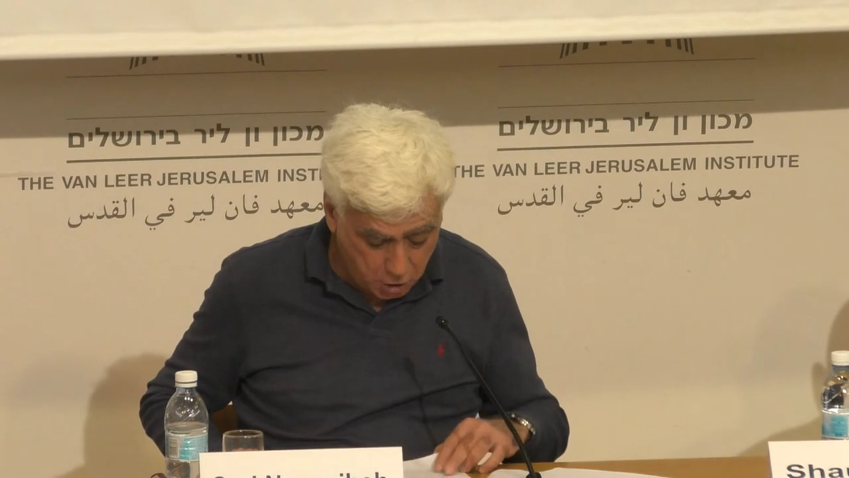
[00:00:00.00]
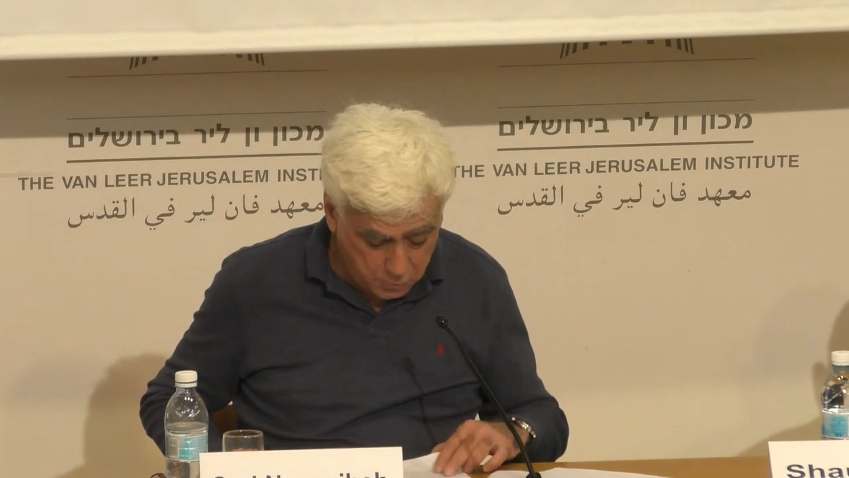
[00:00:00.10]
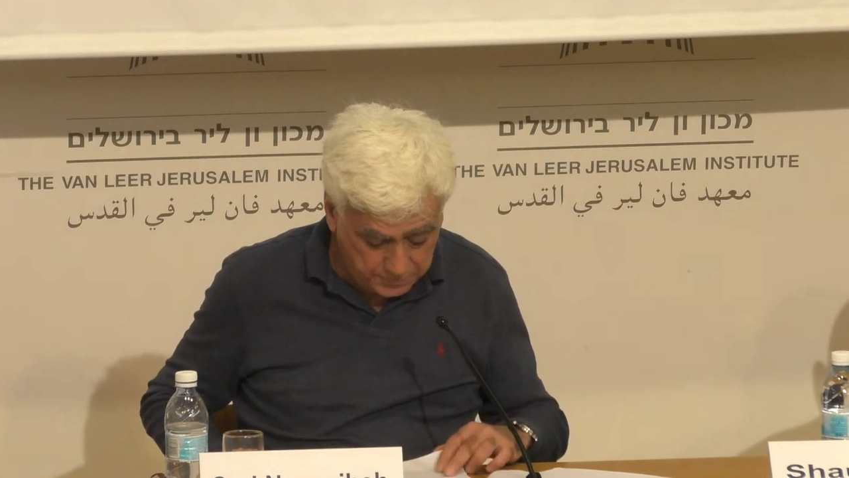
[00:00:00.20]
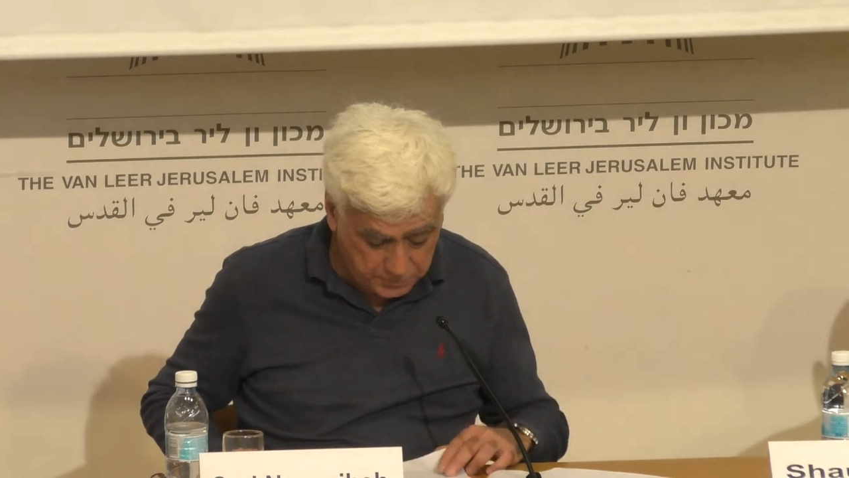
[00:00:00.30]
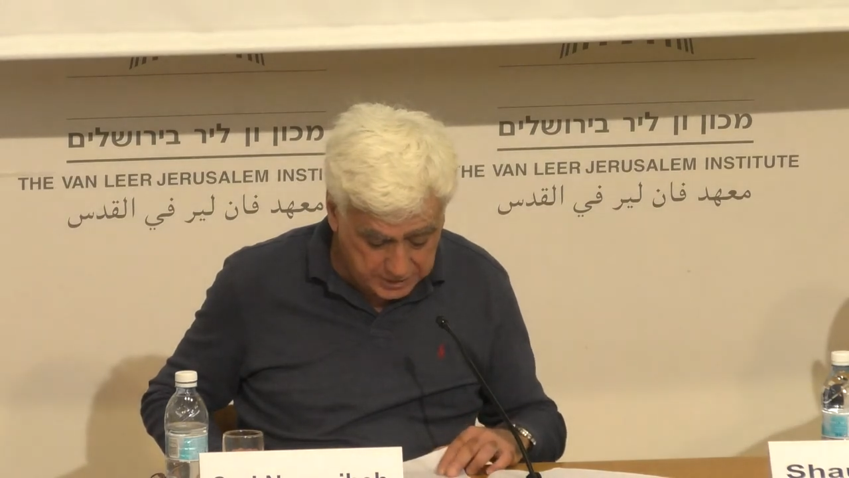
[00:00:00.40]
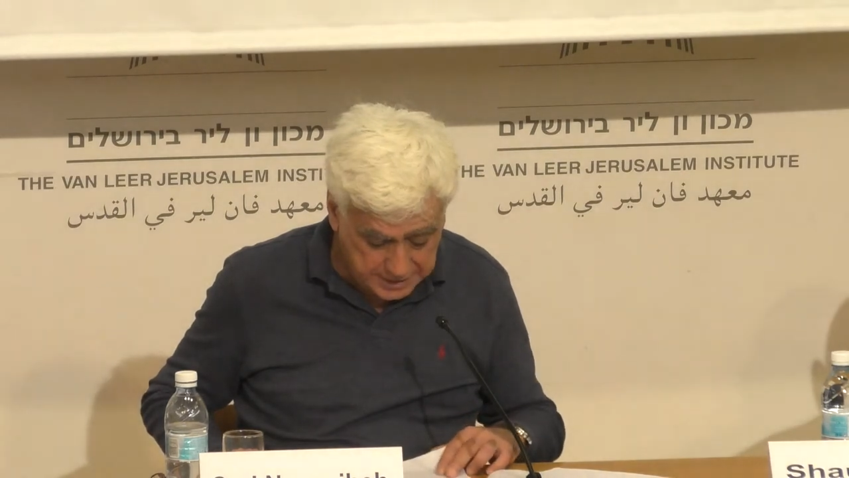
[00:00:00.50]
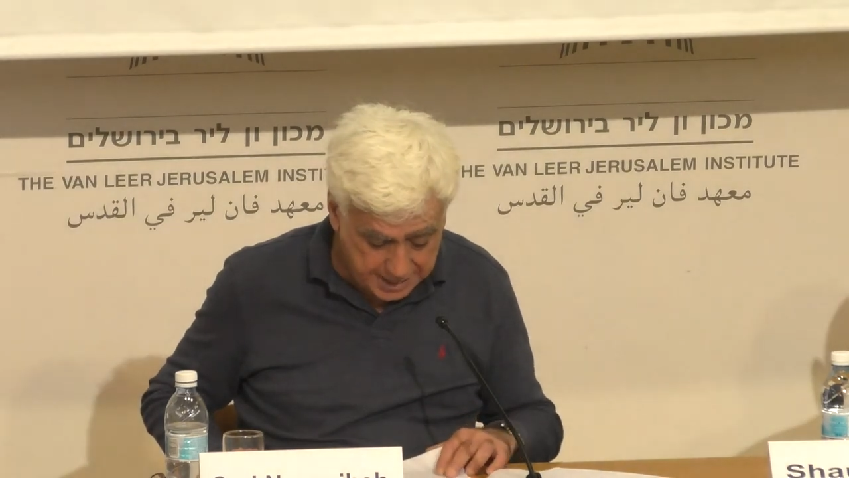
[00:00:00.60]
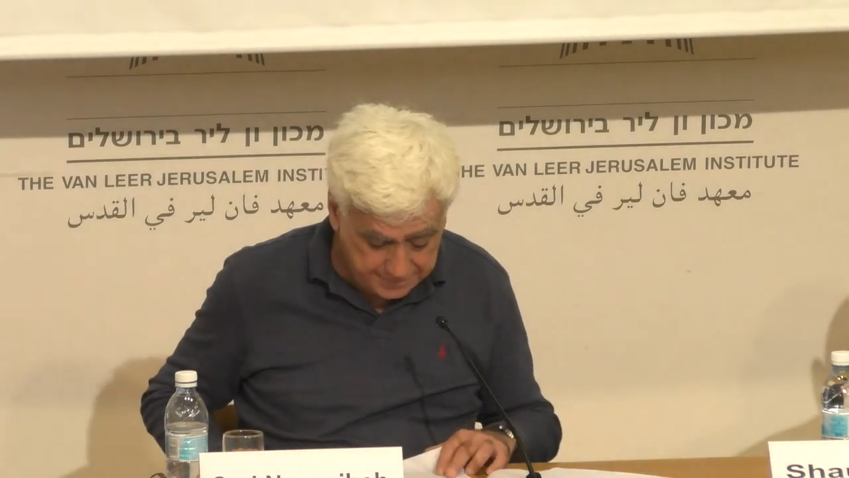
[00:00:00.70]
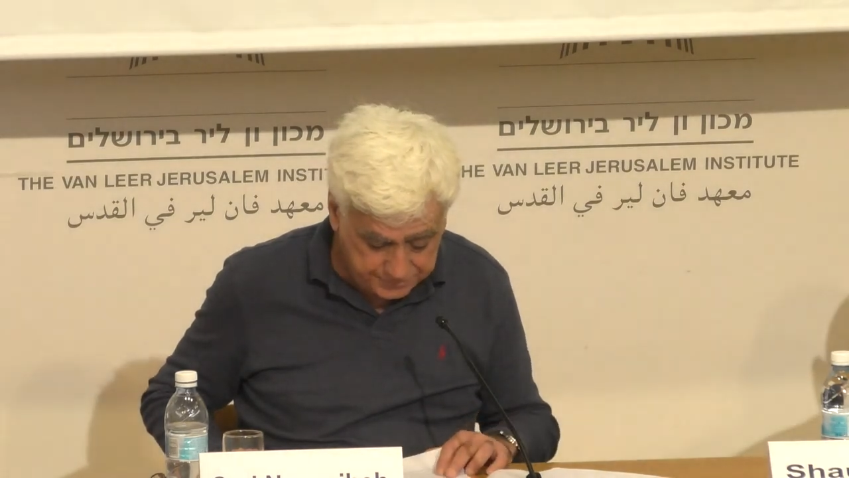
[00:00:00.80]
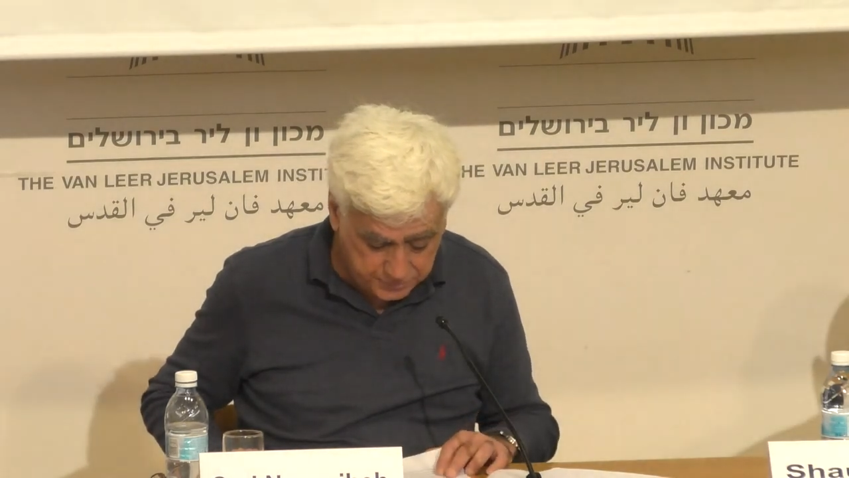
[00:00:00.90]
hope for a
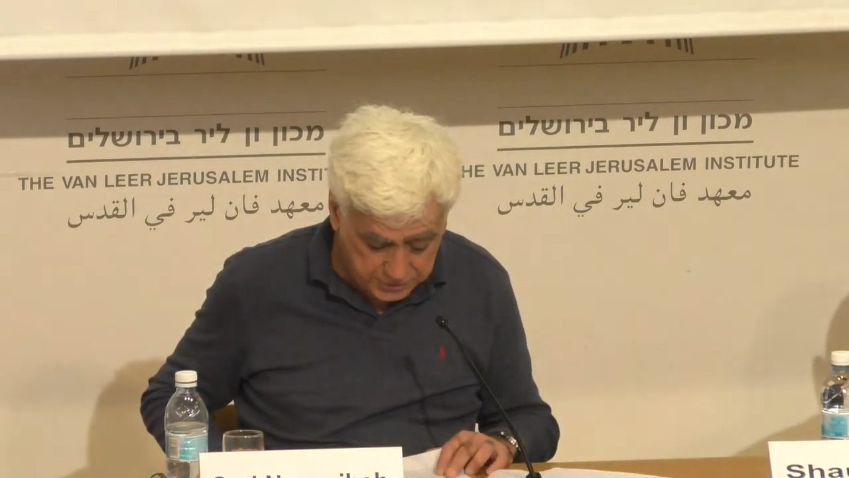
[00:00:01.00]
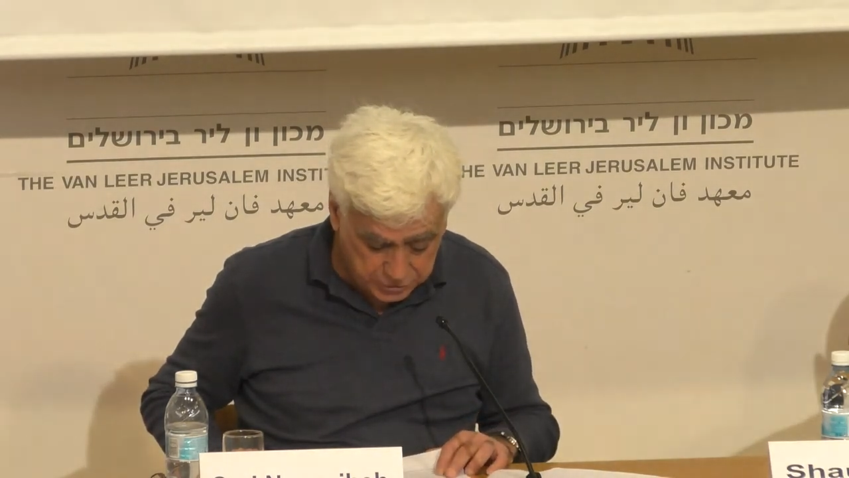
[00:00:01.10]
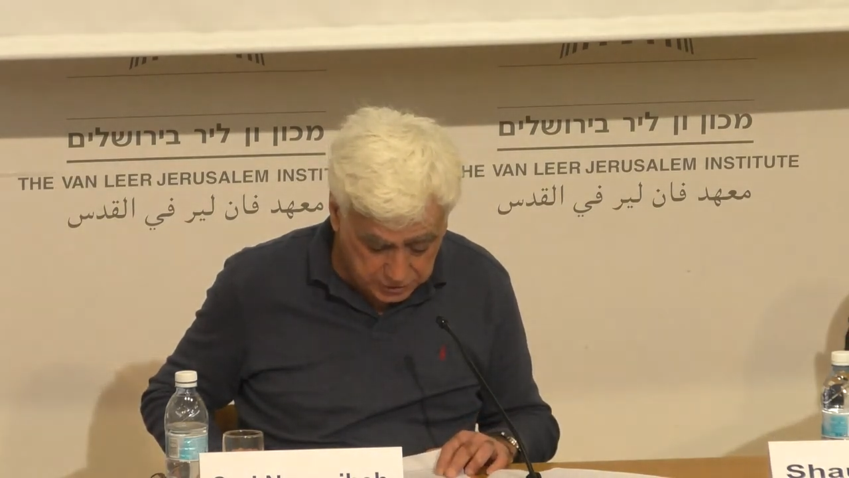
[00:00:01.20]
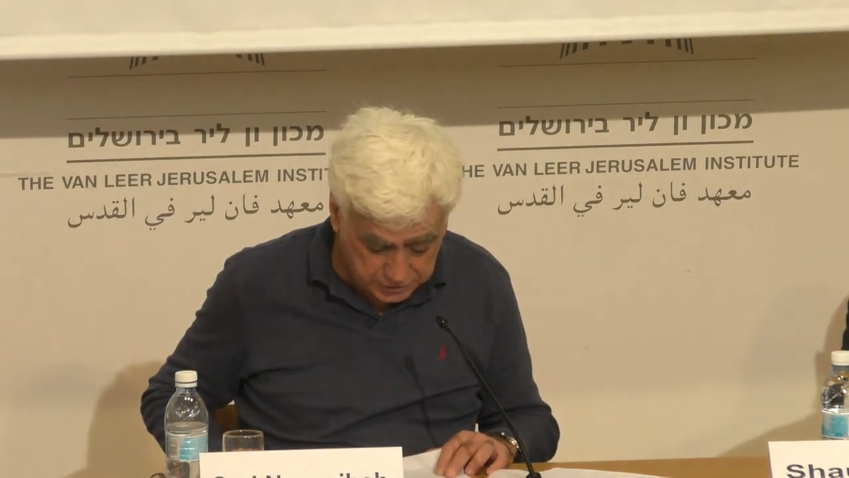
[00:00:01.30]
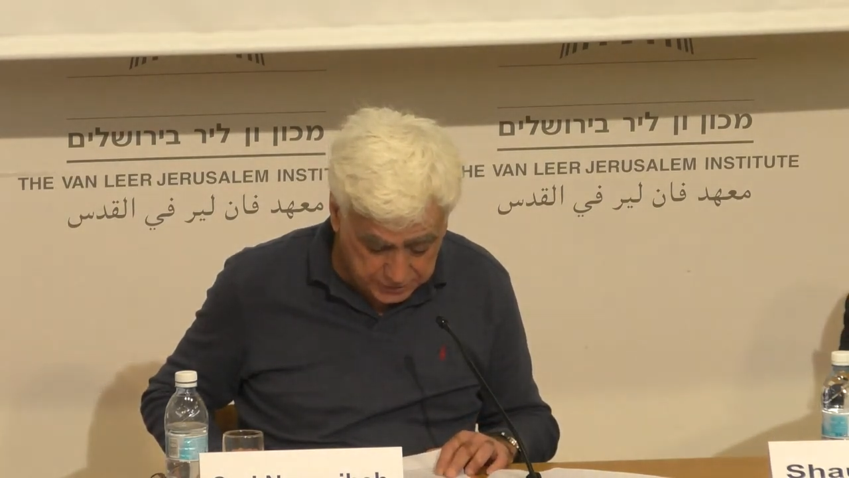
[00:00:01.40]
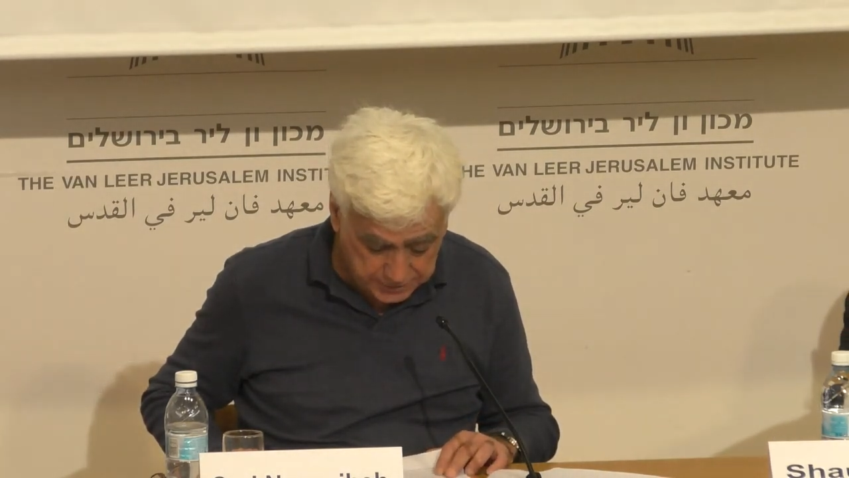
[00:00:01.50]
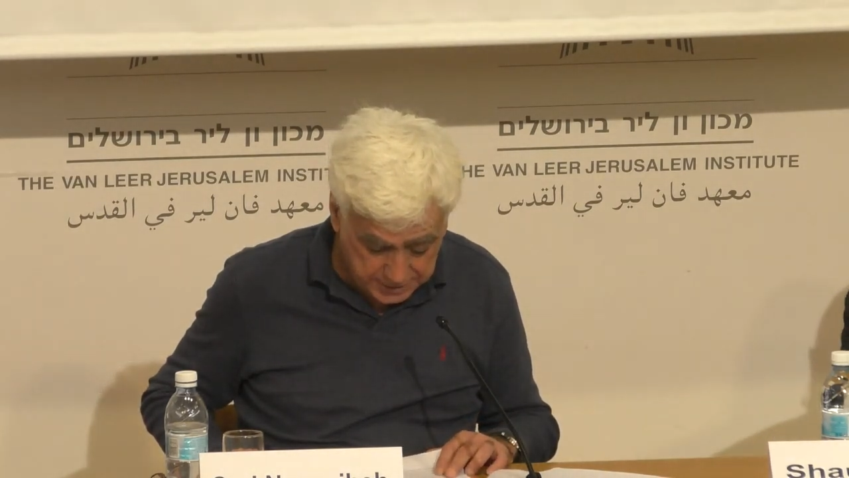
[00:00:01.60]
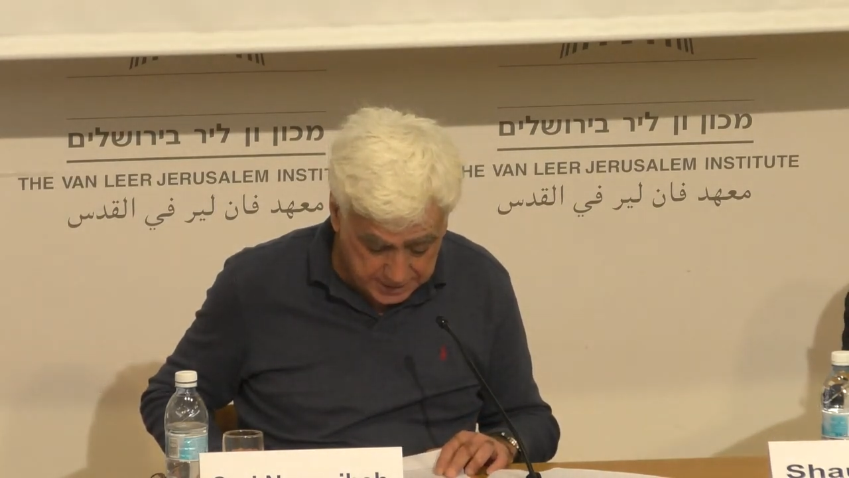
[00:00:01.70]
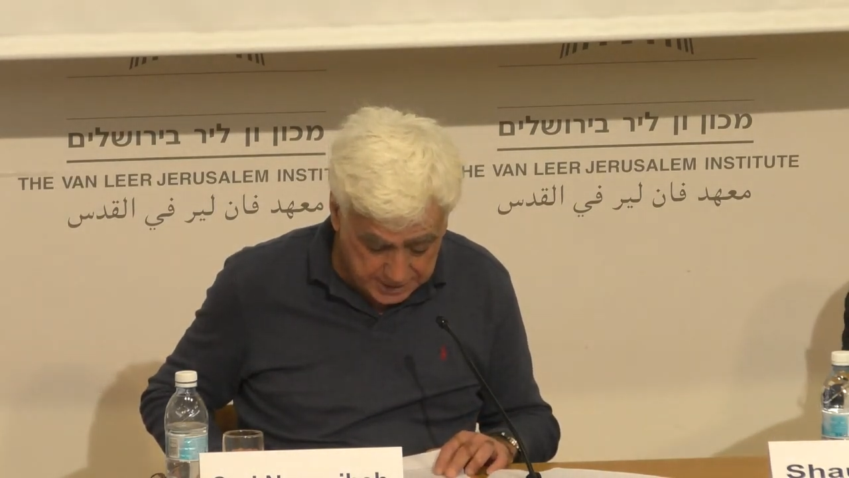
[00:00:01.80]
life for the children